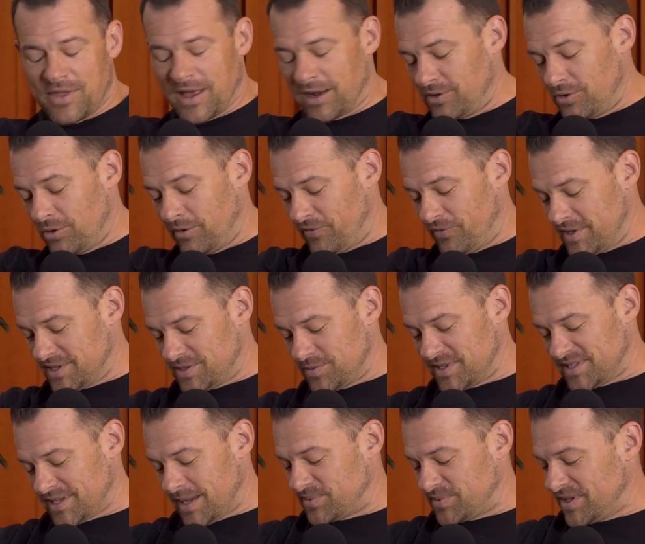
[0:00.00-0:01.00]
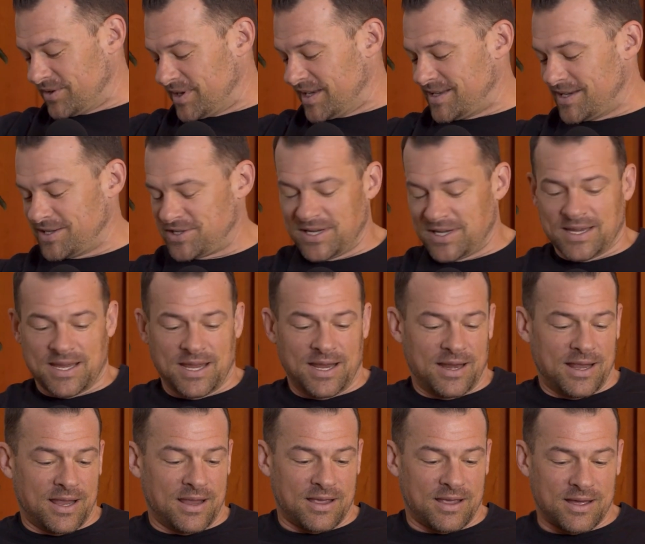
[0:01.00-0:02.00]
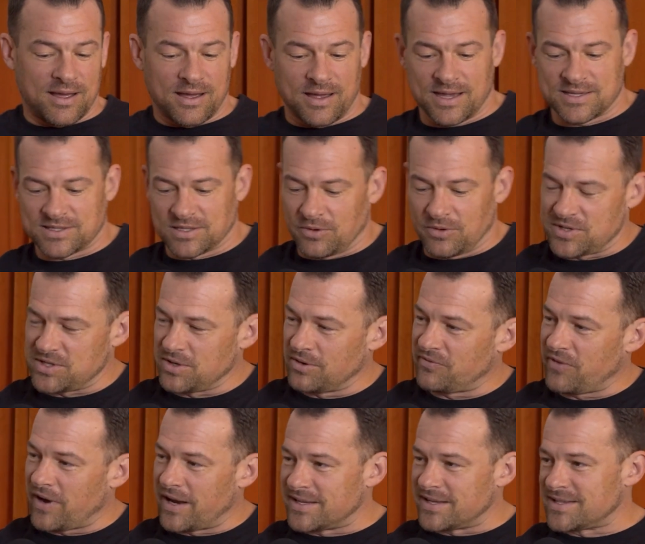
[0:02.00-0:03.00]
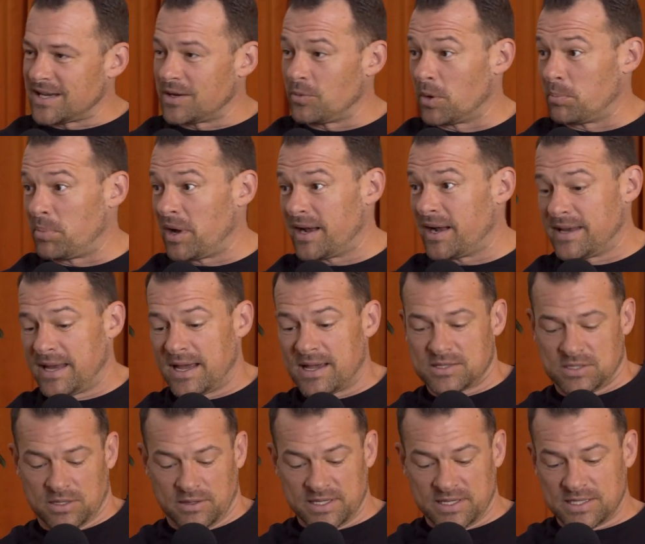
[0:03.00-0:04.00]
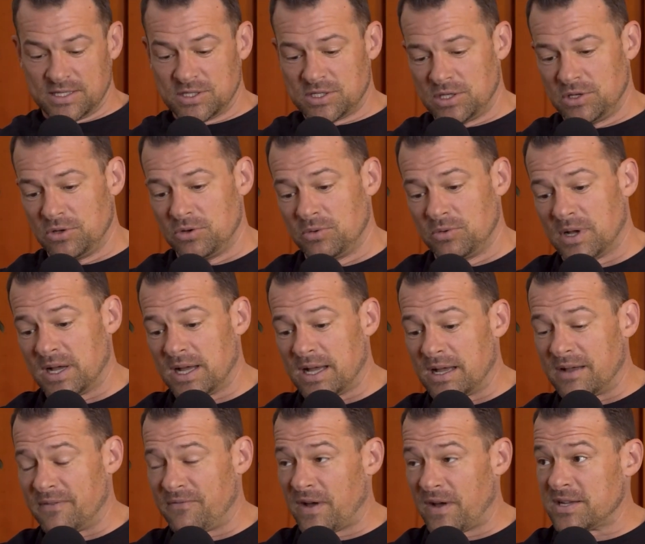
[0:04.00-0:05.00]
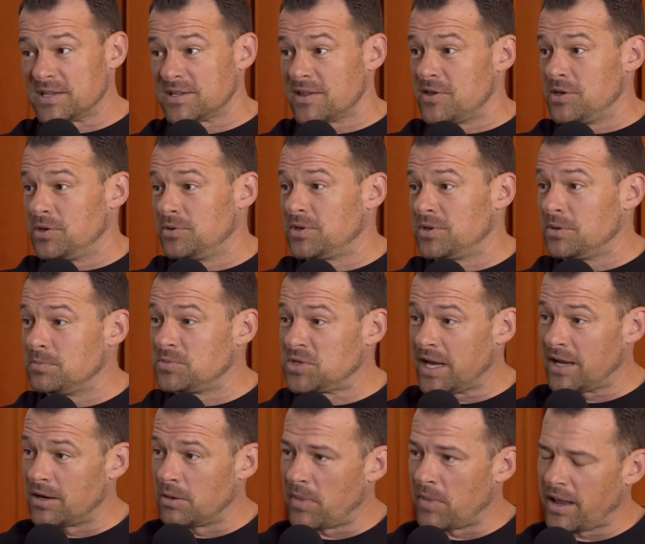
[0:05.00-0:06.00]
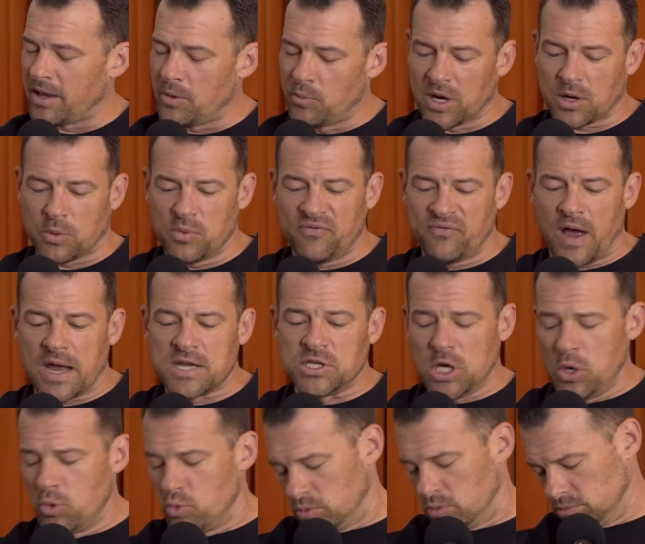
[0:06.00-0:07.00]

That'll do it for this week's episode of Teaching Keating. As always, you can find us anywhere podcasts are listened to. Find us on the YouTube channel. Molly, where can we find you?